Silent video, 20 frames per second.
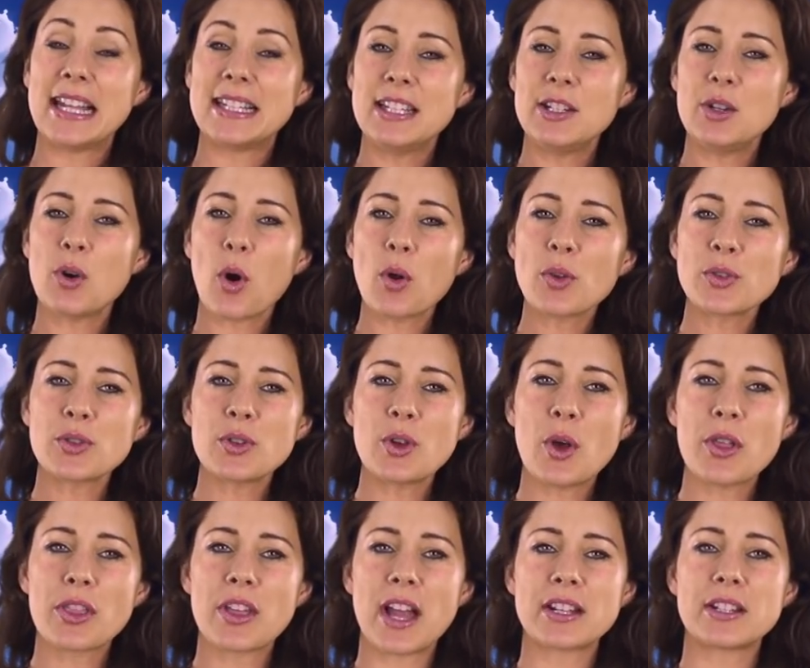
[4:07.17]
Did you also
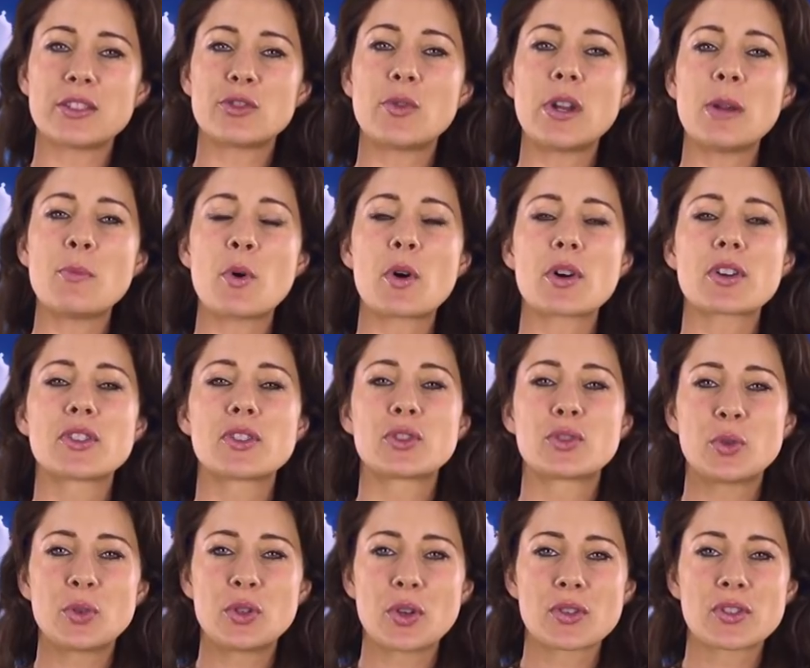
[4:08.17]
know that DreamWorks
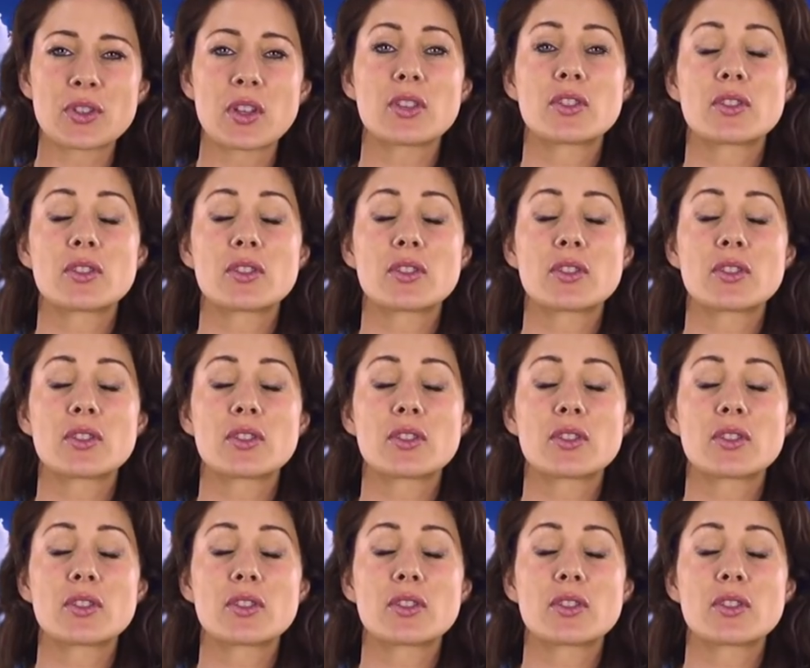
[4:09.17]
Studios